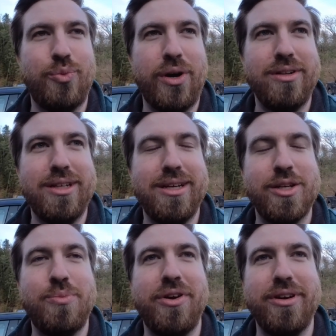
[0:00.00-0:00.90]
rarely
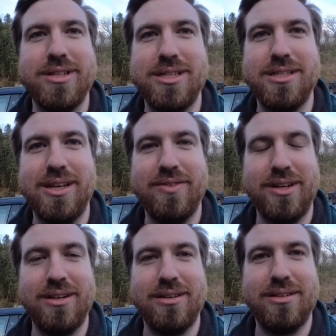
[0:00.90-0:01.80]
experiences
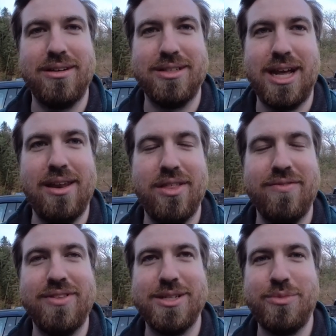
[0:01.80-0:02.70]
even a tenth
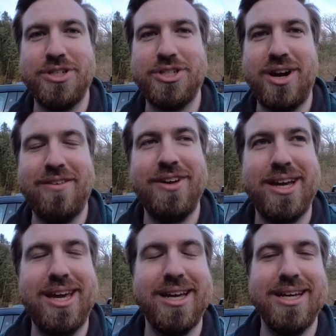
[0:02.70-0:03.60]
of this much
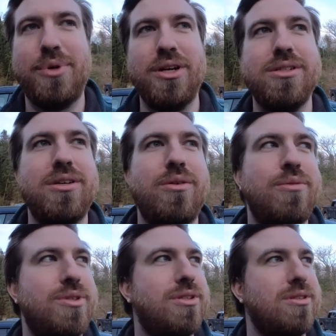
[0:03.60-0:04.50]
traffic, but
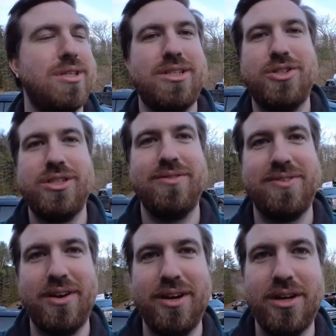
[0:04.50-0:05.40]
also it's just a
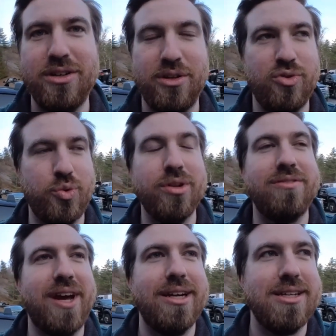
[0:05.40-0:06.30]
very unusual
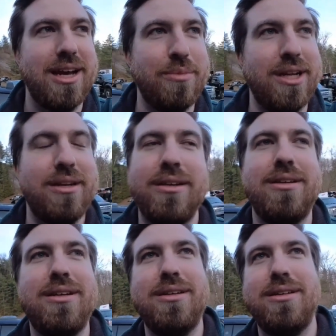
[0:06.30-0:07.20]
event. I mean,
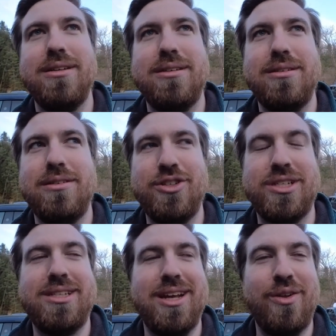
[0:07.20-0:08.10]

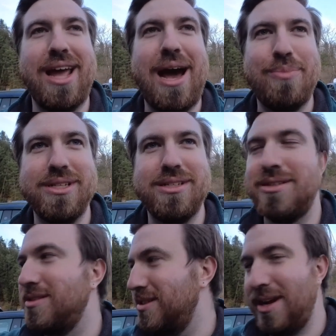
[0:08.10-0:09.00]
it only
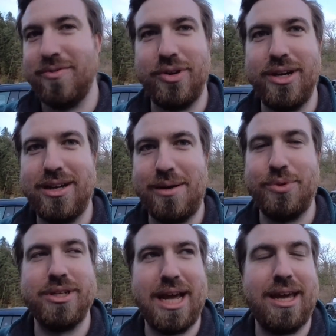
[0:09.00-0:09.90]
happens every
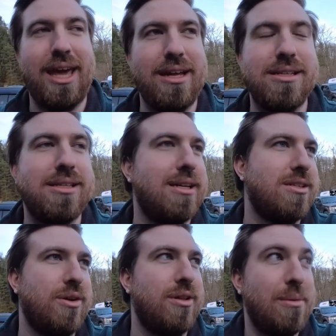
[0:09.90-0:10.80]
couple decades,
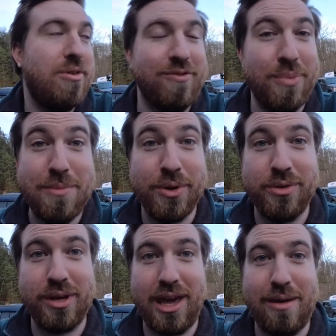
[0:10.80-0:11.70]
and so the number of people
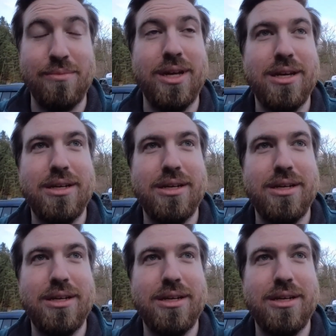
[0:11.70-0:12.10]
who came